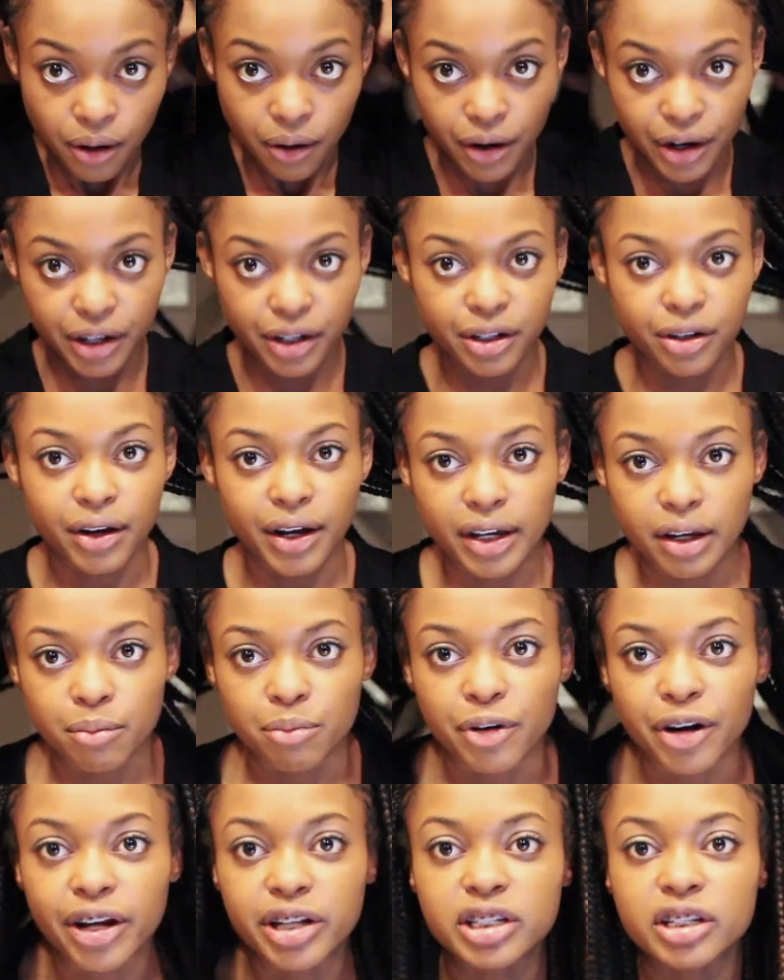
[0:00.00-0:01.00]
Or, you know, I
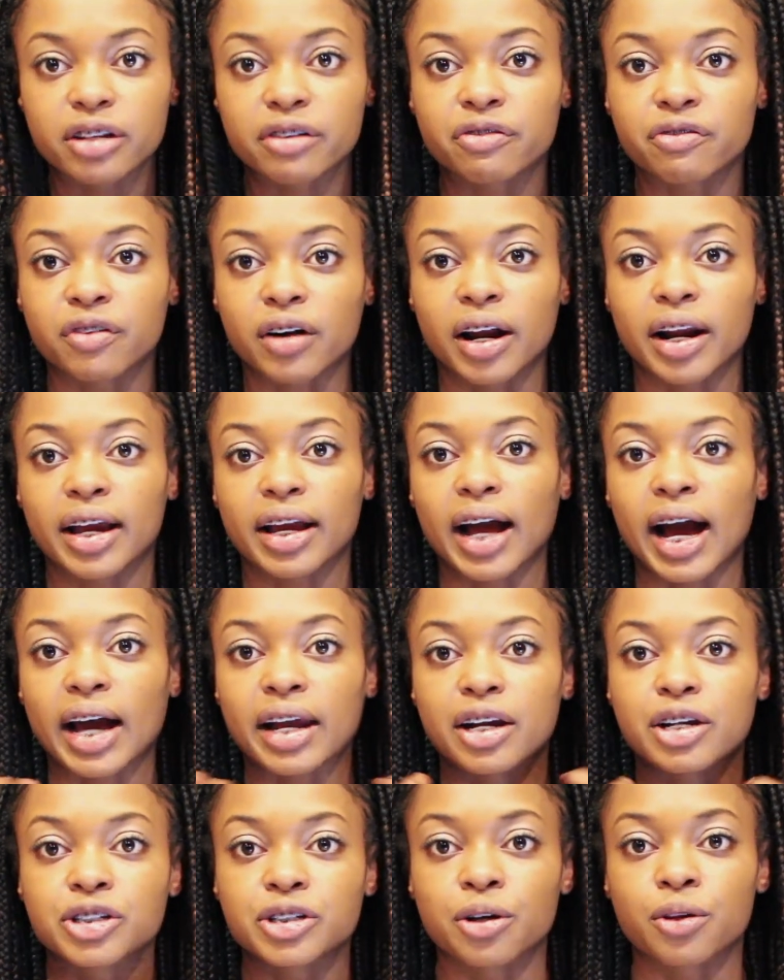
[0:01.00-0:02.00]
could bring it to the front and
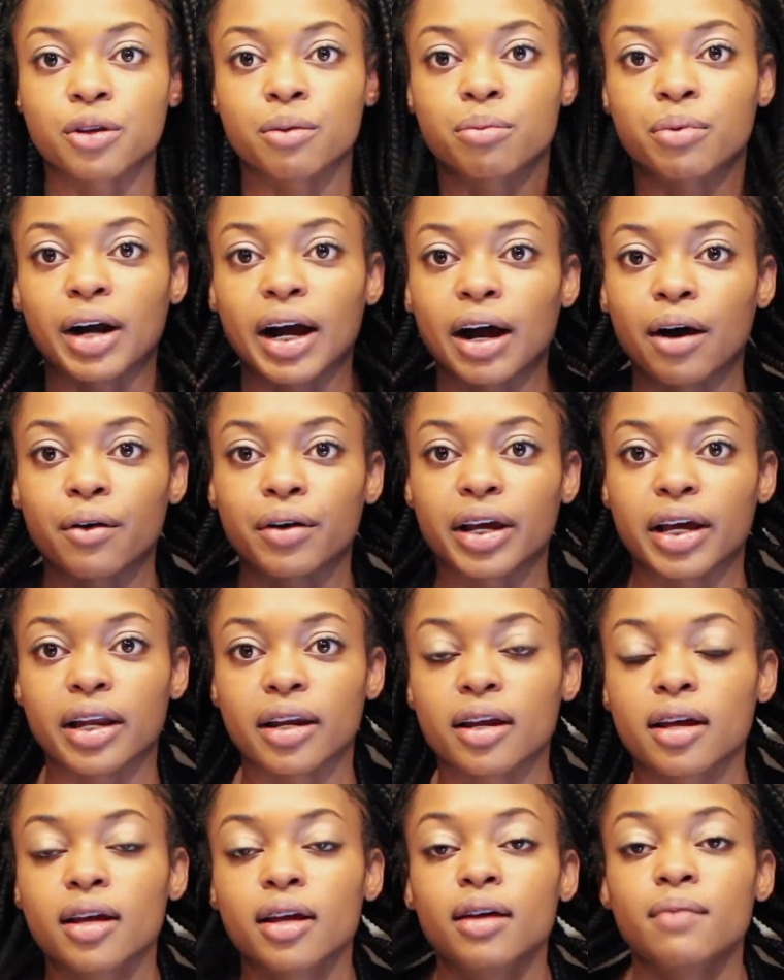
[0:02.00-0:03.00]
kind of show the brown,
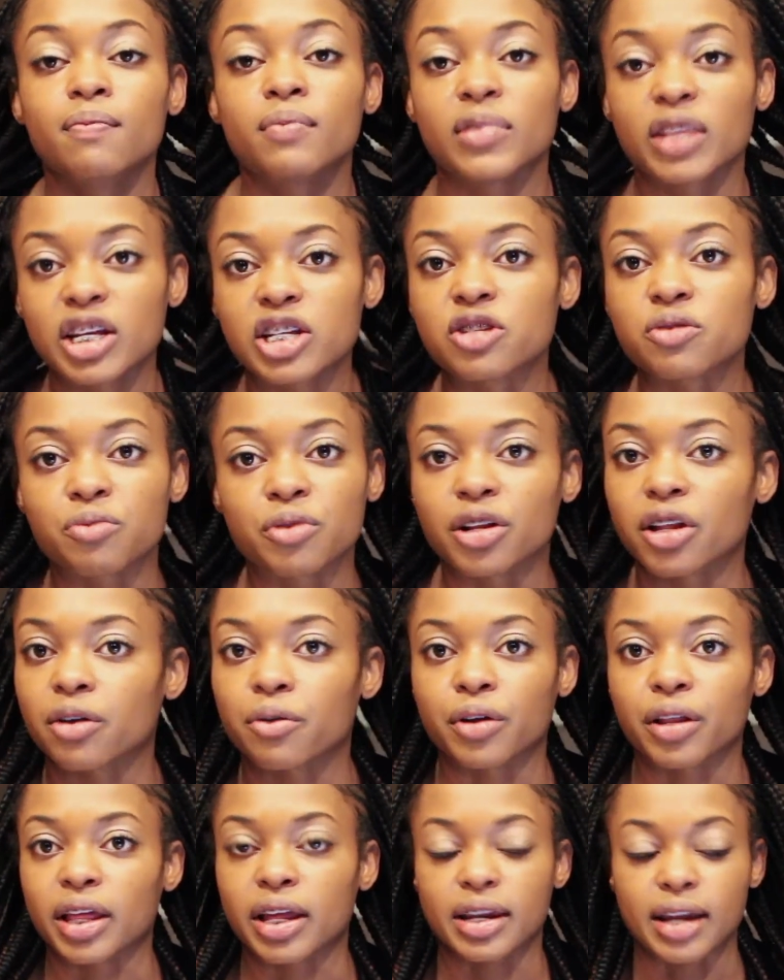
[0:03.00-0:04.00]
and it's really,
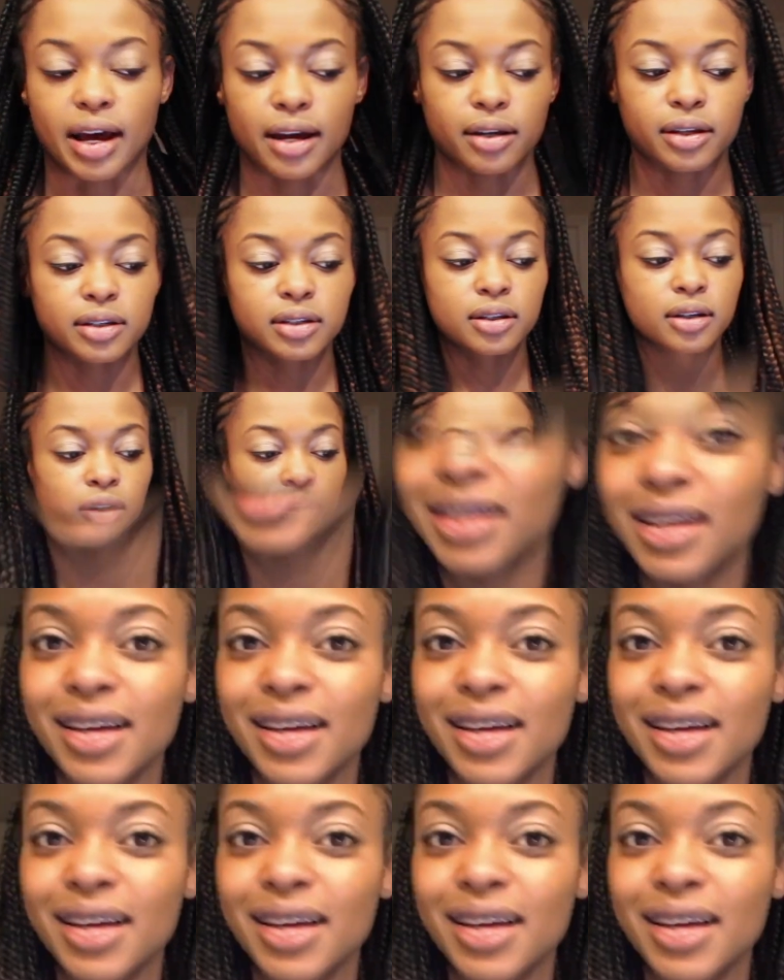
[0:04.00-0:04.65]
really nice.